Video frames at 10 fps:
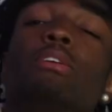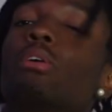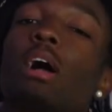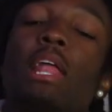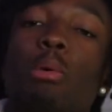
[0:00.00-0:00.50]
You
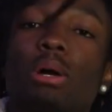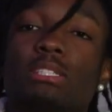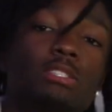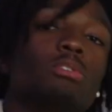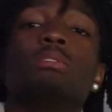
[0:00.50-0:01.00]
know, Kanye
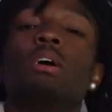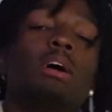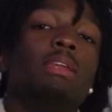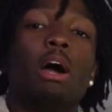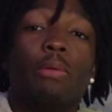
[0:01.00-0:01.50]
West
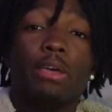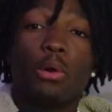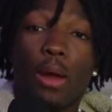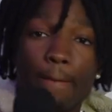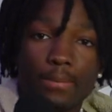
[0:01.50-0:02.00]
is not only a
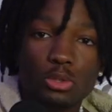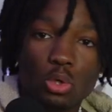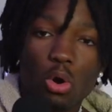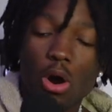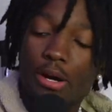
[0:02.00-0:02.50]
great
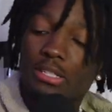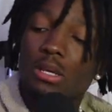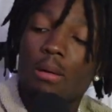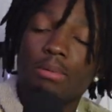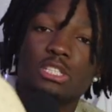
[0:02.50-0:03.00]
musical artist,
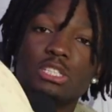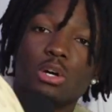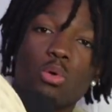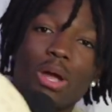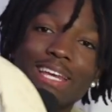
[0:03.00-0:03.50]
but just
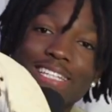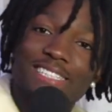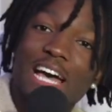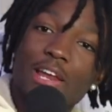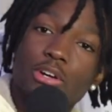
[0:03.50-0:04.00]
a great
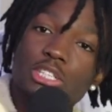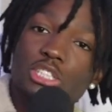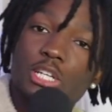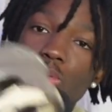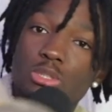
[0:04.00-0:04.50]
designer in general.